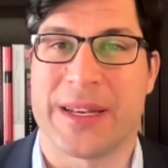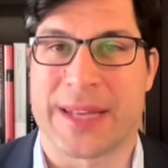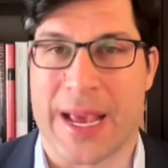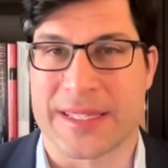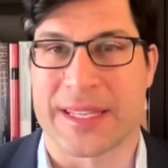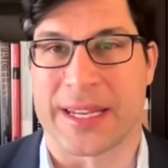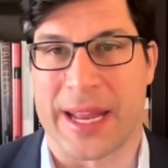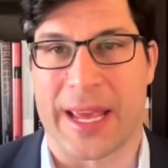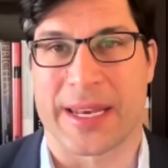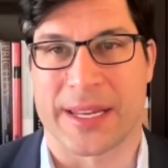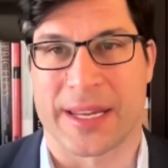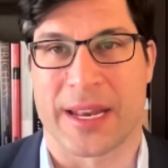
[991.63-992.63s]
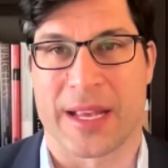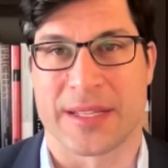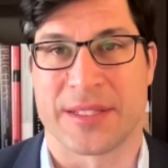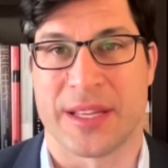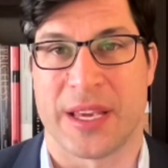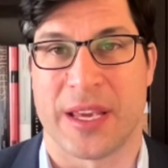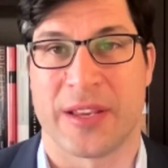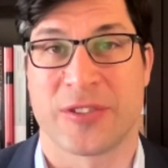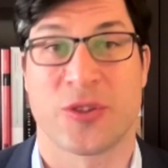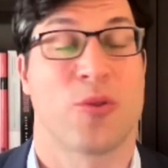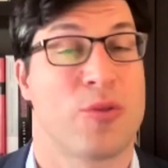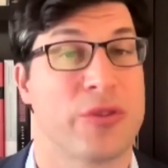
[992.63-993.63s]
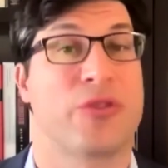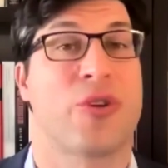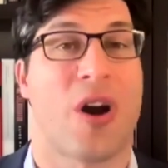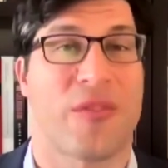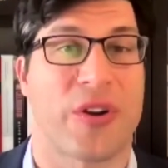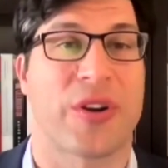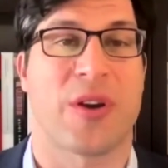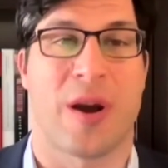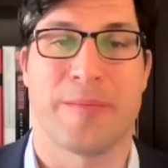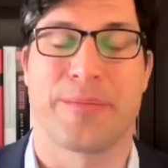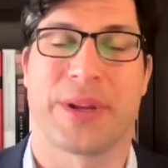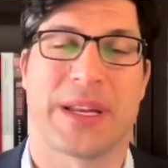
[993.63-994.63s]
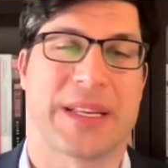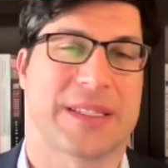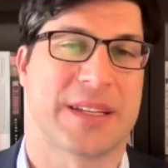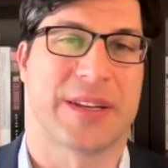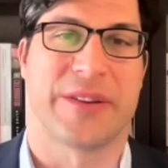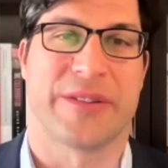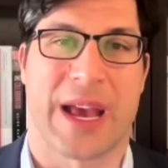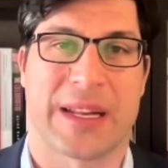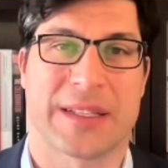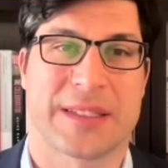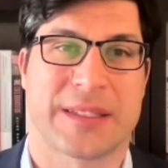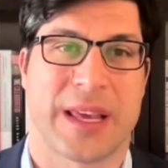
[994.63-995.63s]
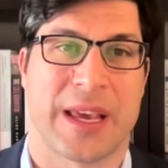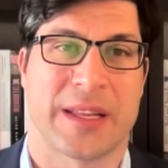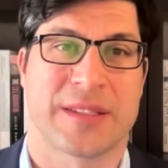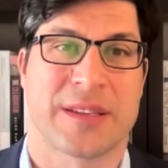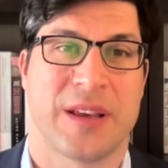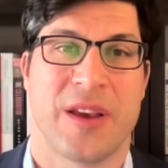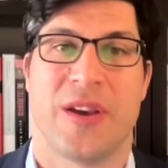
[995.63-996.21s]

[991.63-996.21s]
designated as the so-called covered companies in the United States?